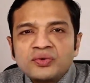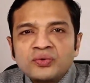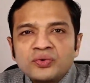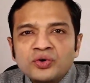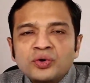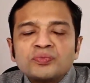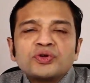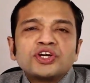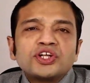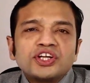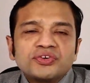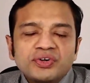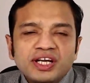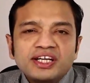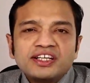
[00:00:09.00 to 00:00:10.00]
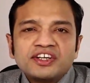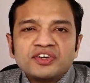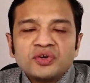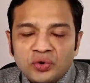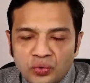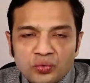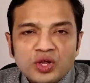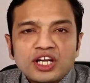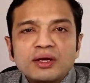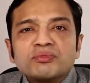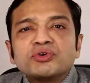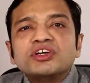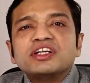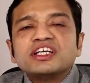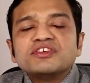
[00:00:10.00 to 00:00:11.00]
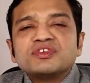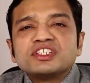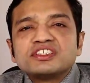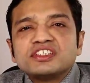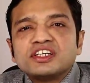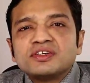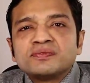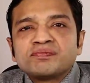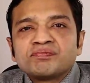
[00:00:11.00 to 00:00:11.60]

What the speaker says: Hope you're doing great. Welcome to India Invest Now.